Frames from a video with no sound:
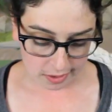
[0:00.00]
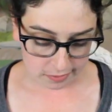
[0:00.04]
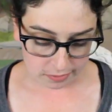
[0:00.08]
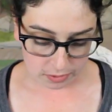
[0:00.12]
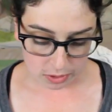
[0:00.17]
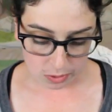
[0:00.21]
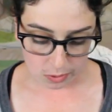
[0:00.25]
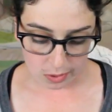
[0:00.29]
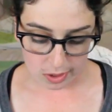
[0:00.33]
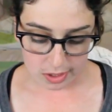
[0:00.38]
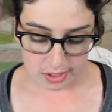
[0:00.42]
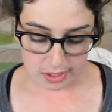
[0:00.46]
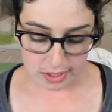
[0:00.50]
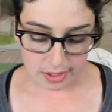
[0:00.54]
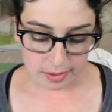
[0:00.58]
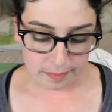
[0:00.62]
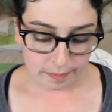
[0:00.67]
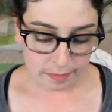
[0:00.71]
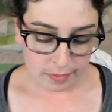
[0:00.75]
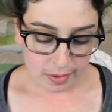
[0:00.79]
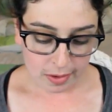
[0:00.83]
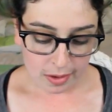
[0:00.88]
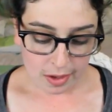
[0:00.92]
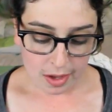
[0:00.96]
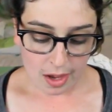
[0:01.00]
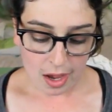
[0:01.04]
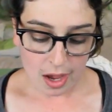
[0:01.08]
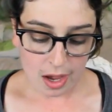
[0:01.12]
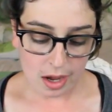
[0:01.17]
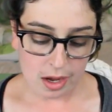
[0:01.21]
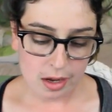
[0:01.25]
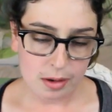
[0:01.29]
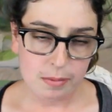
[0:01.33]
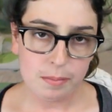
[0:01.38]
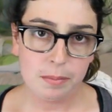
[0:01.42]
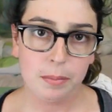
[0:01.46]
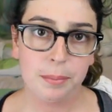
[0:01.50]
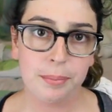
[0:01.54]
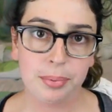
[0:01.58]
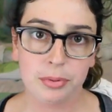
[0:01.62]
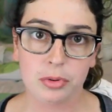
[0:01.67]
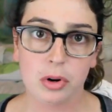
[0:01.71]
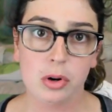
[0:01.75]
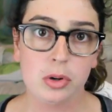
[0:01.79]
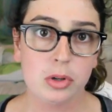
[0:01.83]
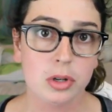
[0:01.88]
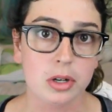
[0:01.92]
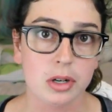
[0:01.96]
I have no idea. Um,
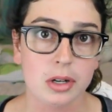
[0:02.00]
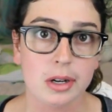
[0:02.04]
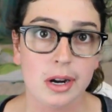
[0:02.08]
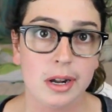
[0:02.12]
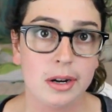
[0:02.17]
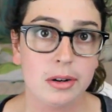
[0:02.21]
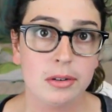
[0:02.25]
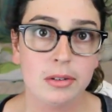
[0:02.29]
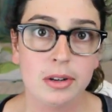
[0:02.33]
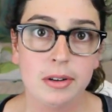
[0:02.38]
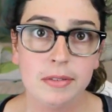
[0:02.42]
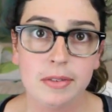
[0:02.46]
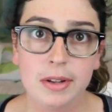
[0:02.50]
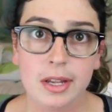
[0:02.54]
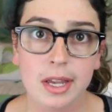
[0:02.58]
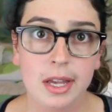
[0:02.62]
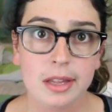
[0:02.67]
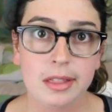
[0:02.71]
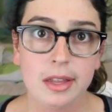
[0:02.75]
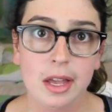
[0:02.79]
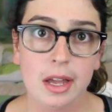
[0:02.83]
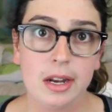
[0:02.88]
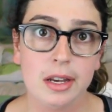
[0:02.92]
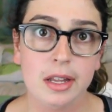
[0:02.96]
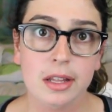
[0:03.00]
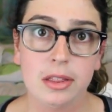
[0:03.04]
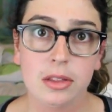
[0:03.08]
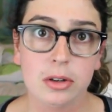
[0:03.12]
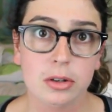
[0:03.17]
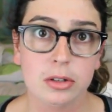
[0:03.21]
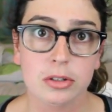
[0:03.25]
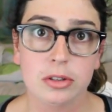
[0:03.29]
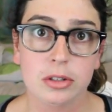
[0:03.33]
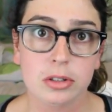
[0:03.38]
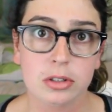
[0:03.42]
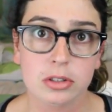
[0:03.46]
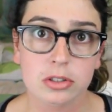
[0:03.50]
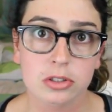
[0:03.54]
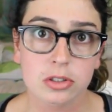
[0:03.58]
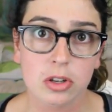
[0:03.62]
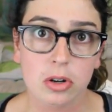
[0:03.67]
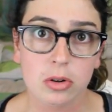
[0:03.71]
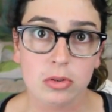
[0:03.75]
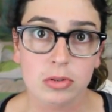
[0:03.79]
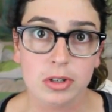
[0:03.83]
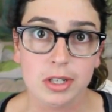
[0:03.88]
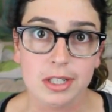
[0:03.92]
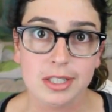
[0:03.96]
broker, I don't even get that either. They're
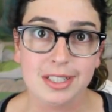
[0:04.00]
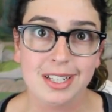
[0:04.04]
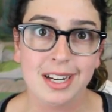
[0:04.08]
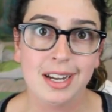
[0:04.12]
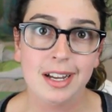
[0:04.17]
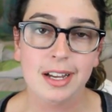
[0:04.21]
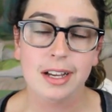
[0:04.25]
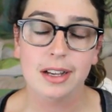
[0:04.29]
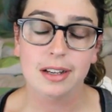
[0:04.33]
so rich.